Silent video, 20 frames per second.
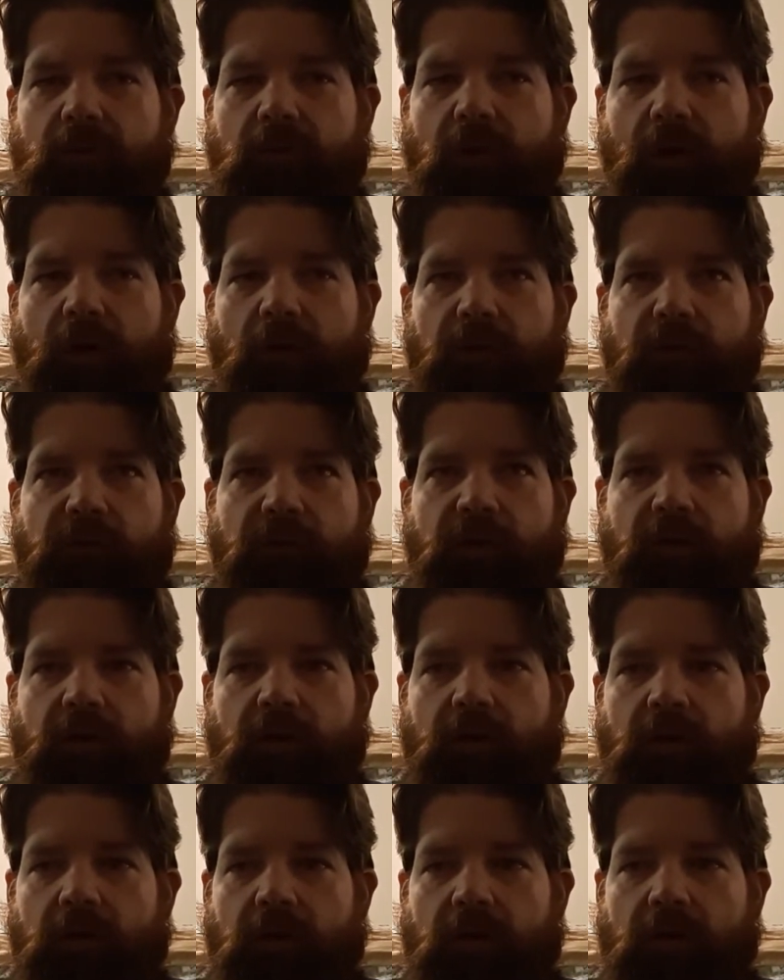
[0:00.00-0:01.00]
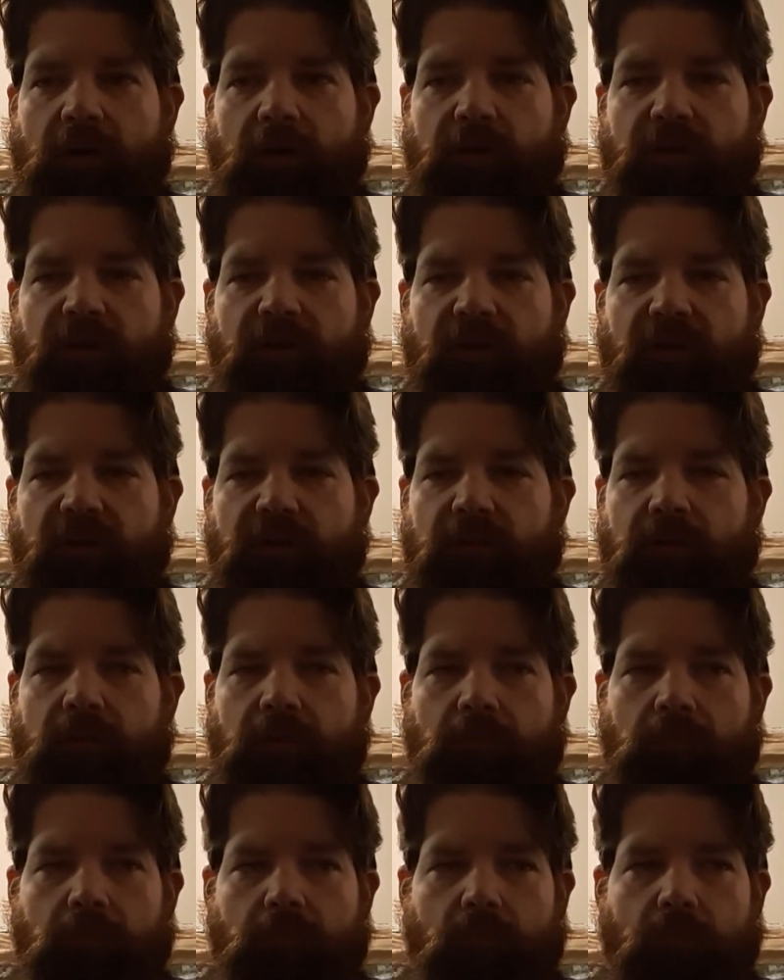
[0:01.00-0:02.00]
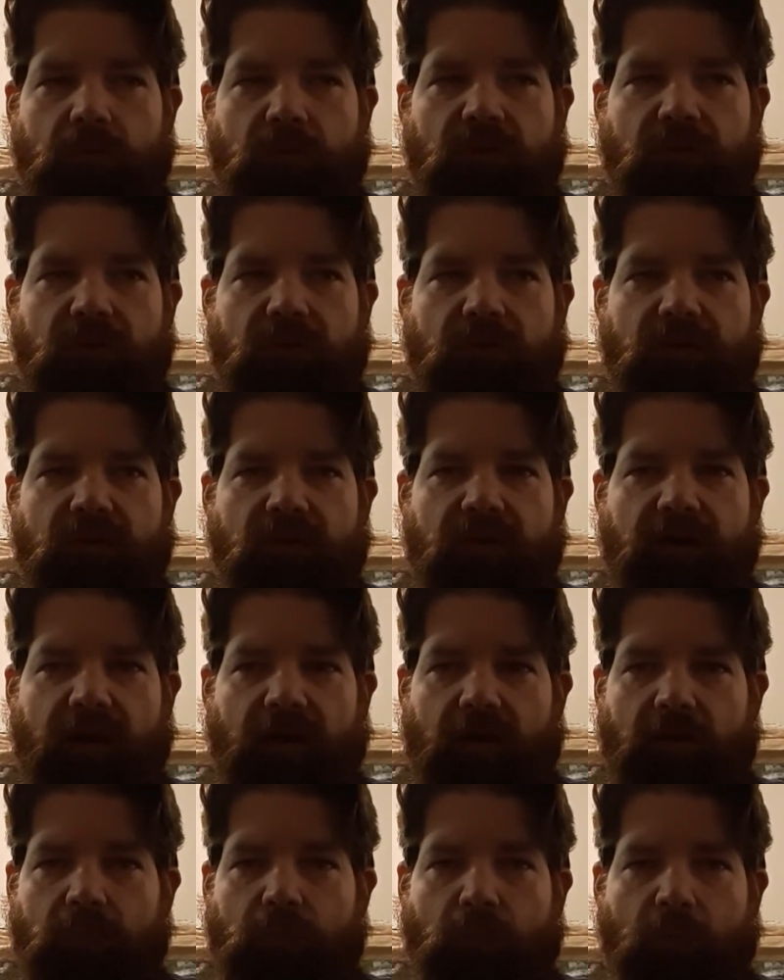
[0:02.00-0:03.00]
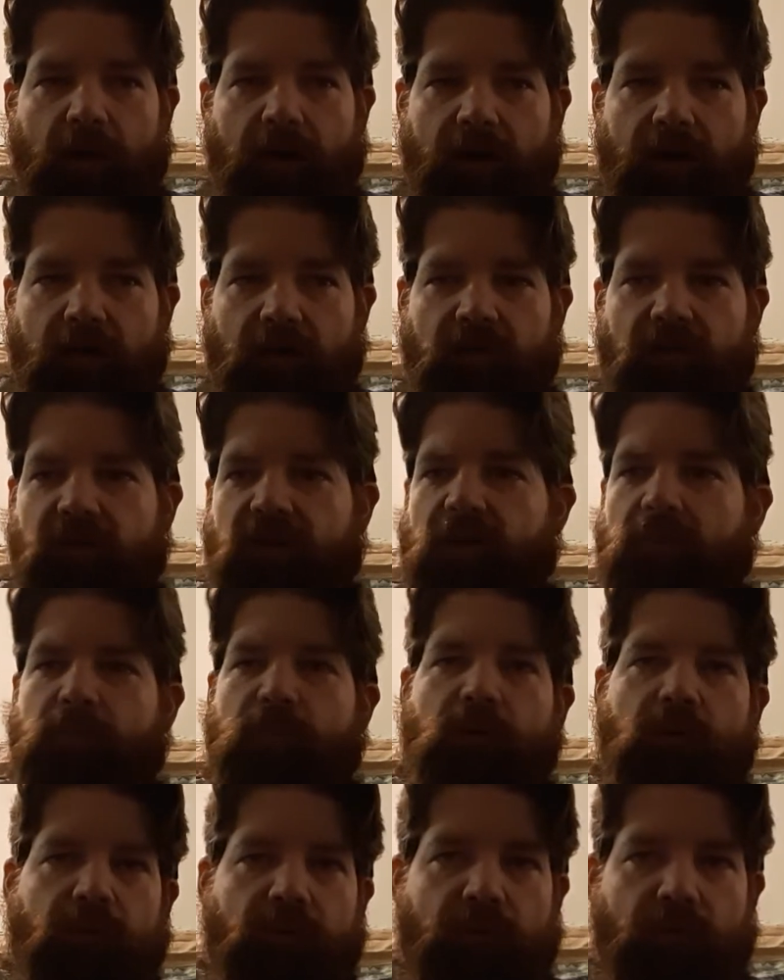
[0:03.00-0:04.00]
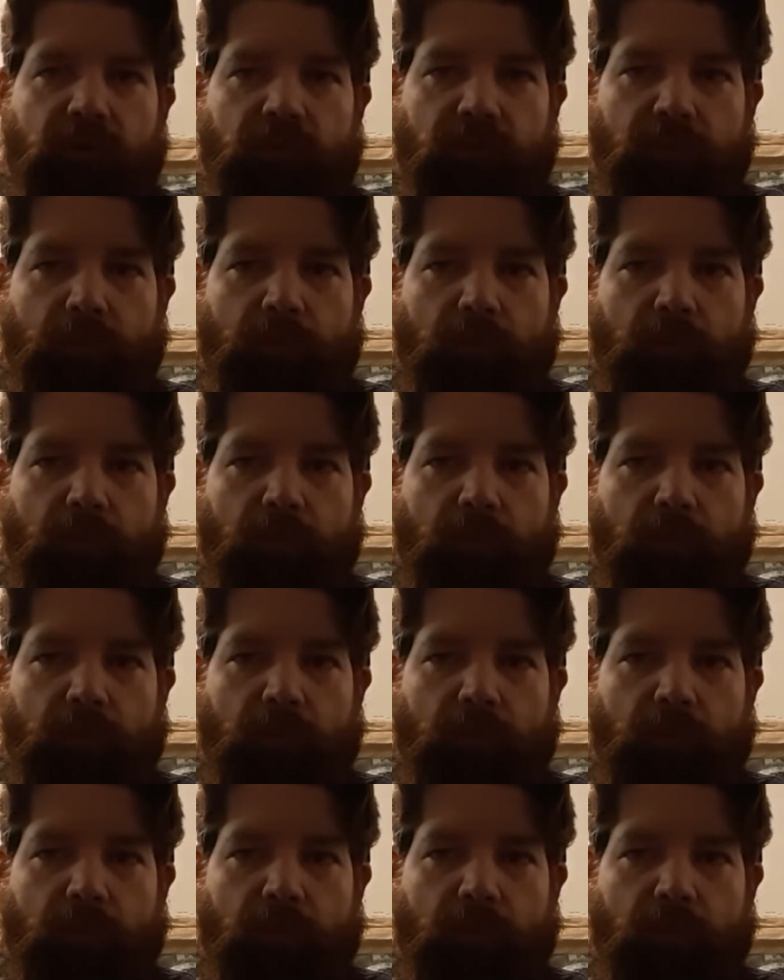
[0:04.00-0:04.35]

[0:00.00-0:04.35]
oh, he's gonna, you know, he's even kind of wanting to skip over his